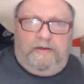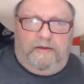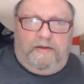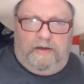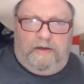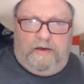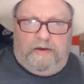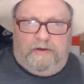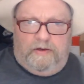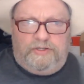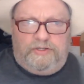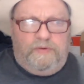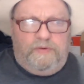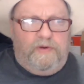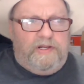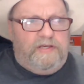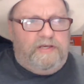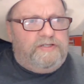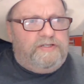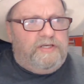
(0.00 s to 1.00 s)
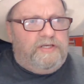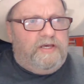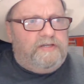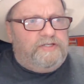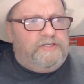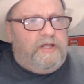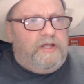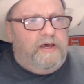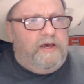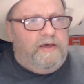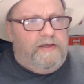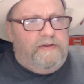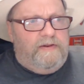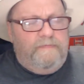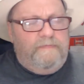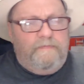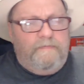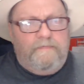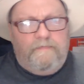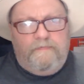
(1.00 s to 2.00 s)

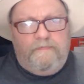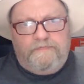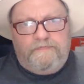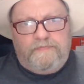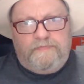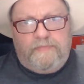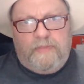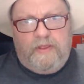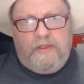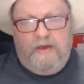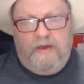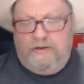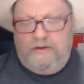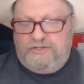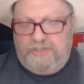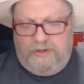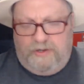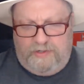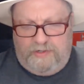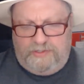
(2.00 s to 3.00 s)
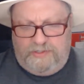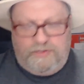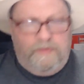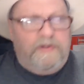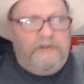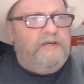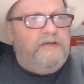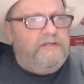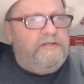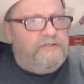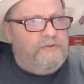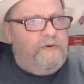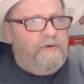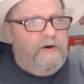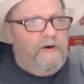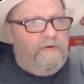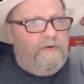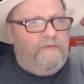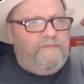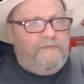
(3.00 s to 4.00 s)
2016, no, sorry,
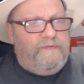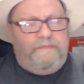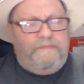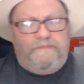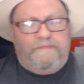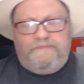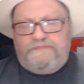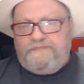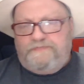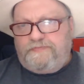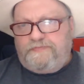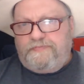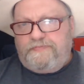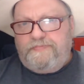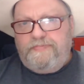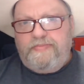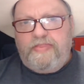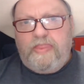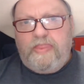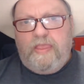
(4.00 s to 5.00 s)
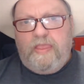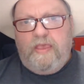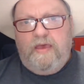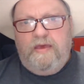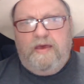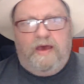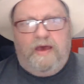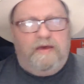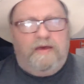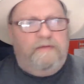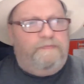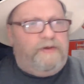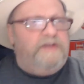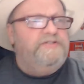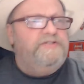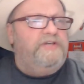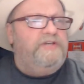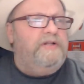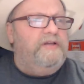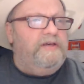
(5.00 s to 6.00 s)
2012, yeah, it
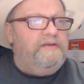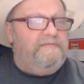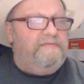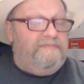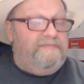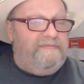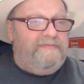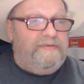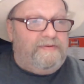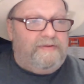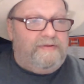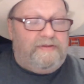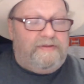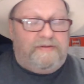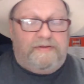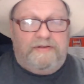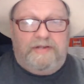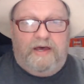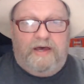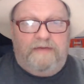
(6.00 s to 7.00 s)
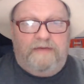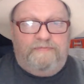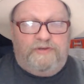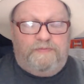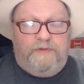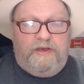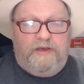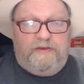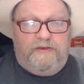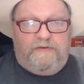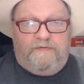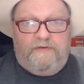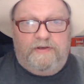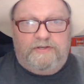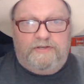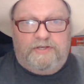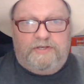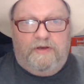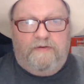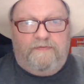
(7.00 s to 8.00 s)
basically, the name speaks for
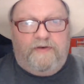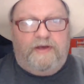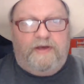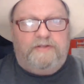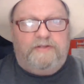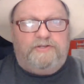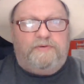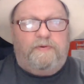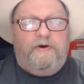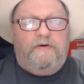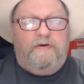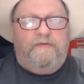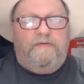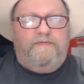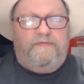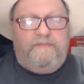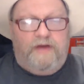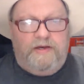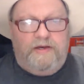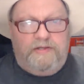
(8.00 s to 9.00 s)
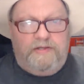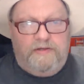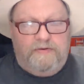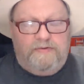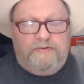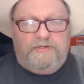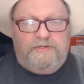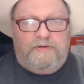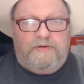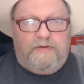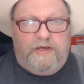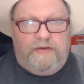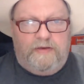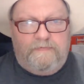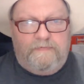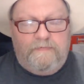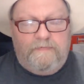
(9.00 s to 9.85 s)
itself. It had 12 radials on it,